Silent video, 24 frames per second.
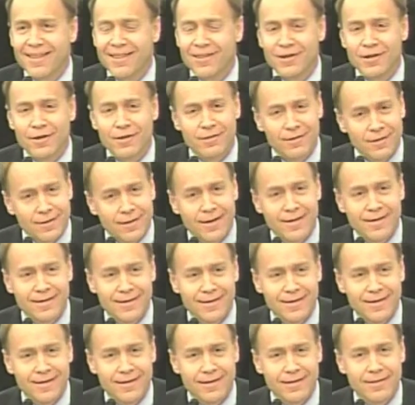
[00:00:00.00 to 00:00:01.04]
the
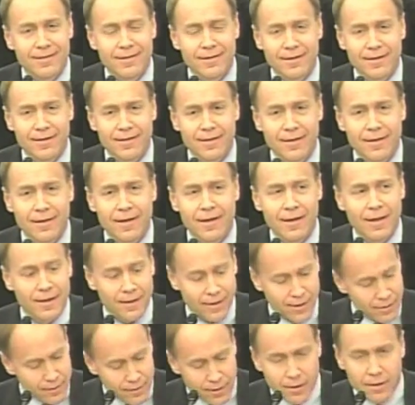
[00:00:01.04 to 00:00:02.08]
idea, that,
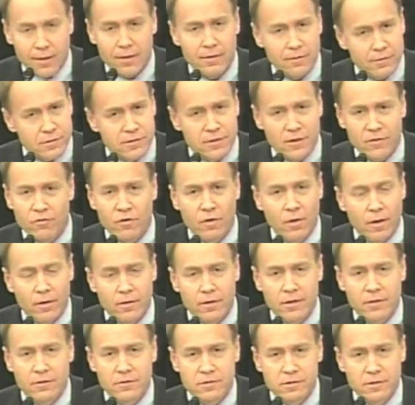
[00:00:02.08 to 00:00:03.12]
and again, there's several
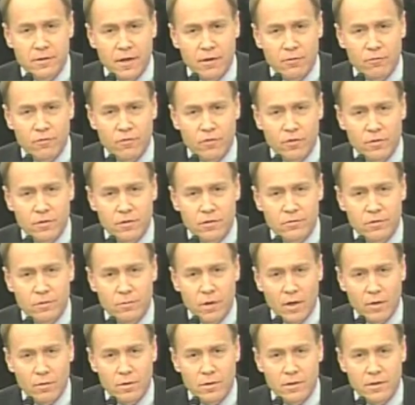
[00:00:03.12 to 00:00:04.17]
articles that I referred to in
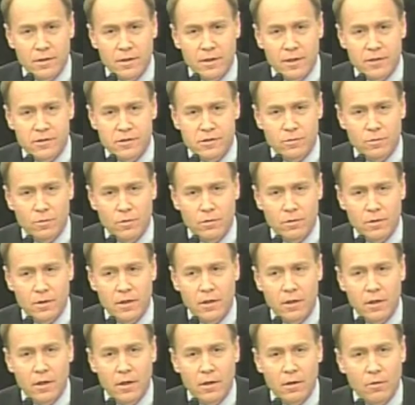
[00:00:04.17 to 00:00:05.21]
my written
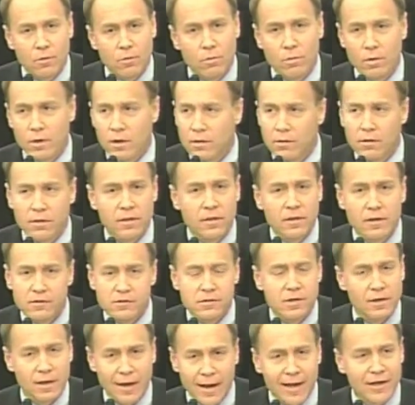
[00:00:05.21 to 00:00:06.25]
testimony where
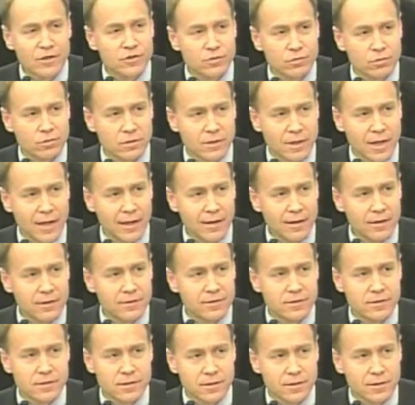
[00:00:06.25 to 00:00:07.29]
there's a natural
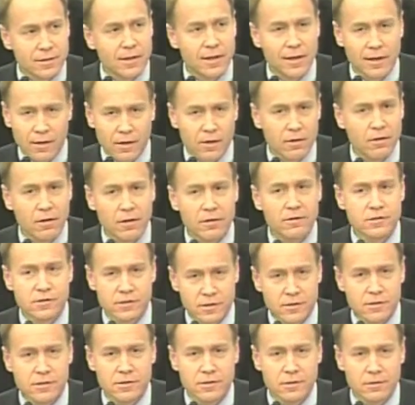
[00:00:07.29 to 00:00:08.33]
tendency in our
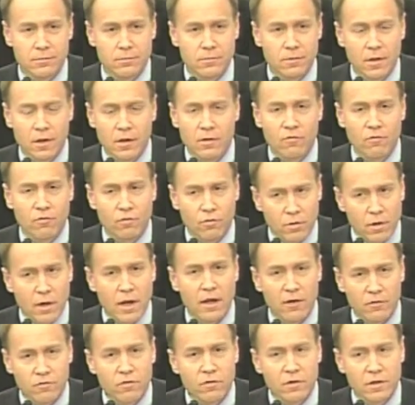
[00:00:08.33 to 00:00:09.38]
system for
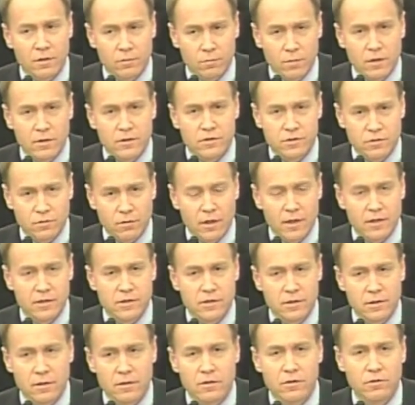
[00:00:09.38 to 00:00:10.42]
every
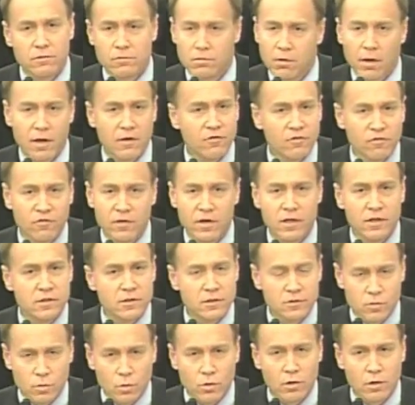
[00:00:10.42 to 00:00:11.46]
administration to try to finish
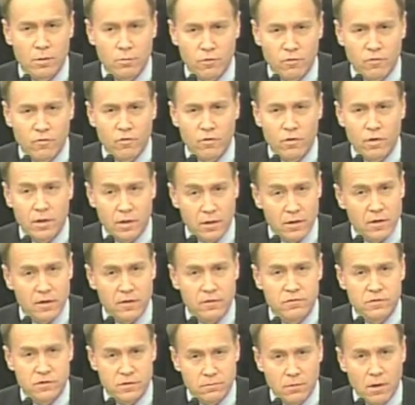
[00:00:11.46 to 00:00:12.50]
its work before it
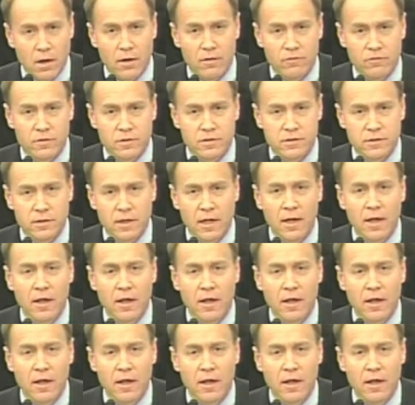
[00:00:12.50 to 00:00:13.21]
leaves office.